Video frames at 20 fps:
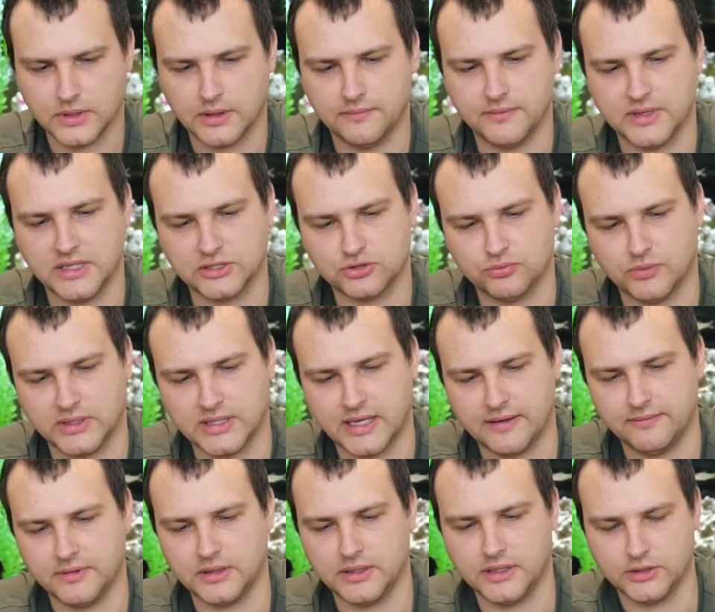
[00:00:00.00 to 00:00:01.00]
With this one I
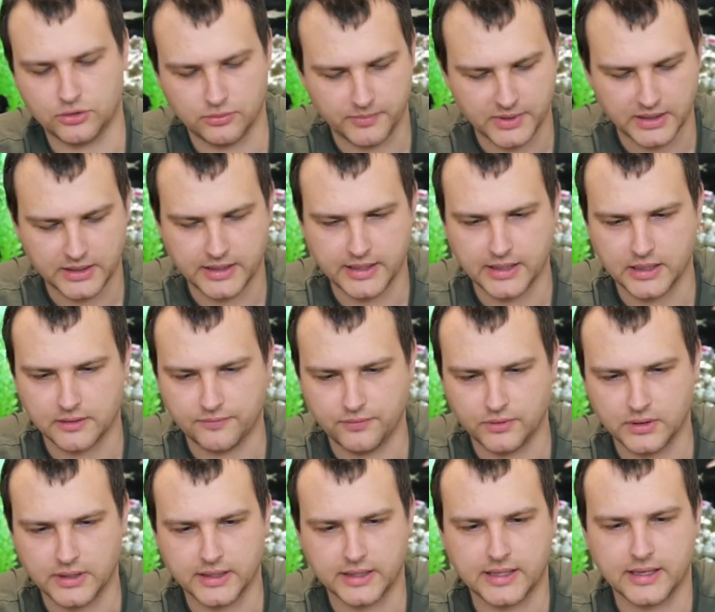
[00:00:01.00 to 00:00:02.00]
will need to be
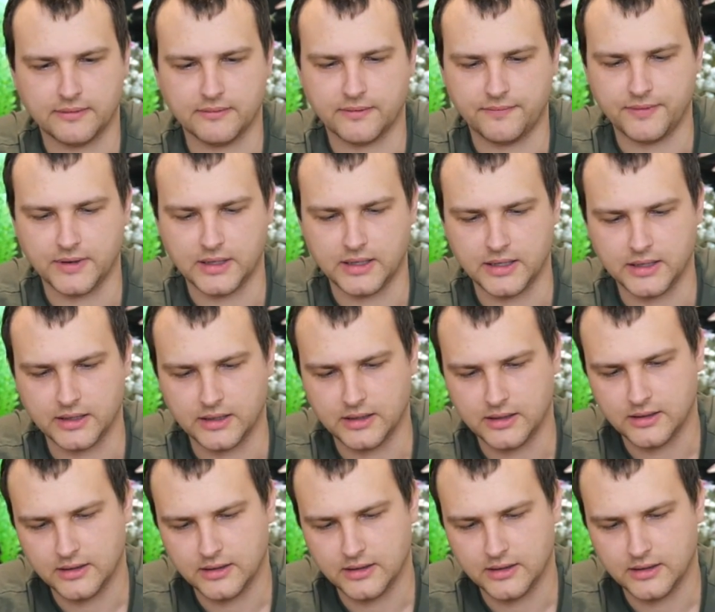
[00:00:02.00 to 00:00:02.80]
careful, I have a feeling.